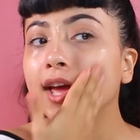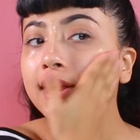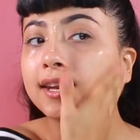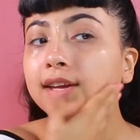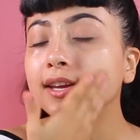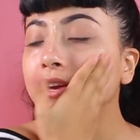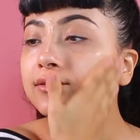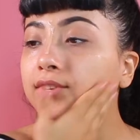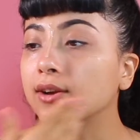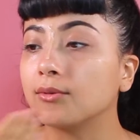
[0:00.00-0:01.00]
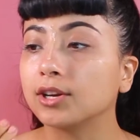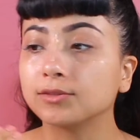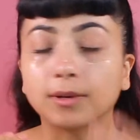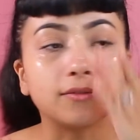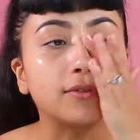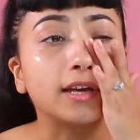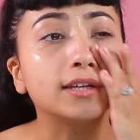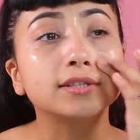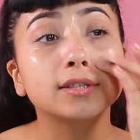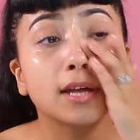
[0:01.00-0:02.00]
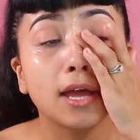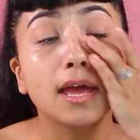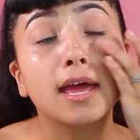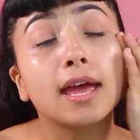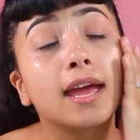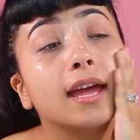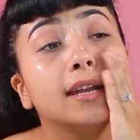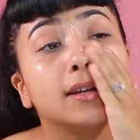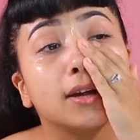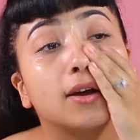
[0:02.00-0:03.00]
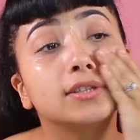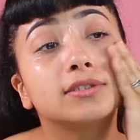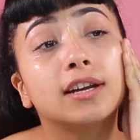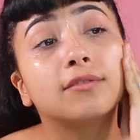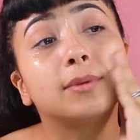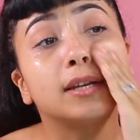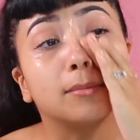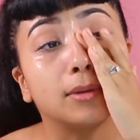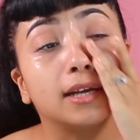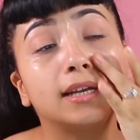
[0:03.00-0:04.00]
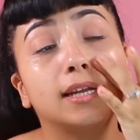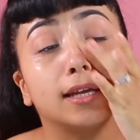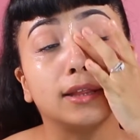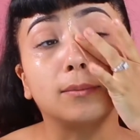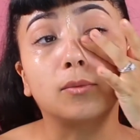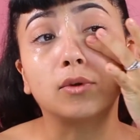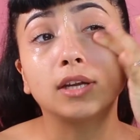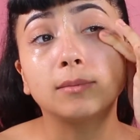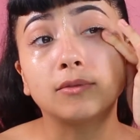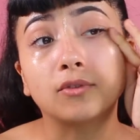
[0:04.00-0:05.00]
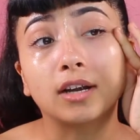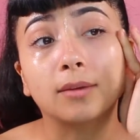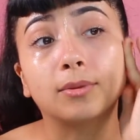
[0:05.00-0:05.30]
at night after I wash my face. And I also have been applying it in the morning before I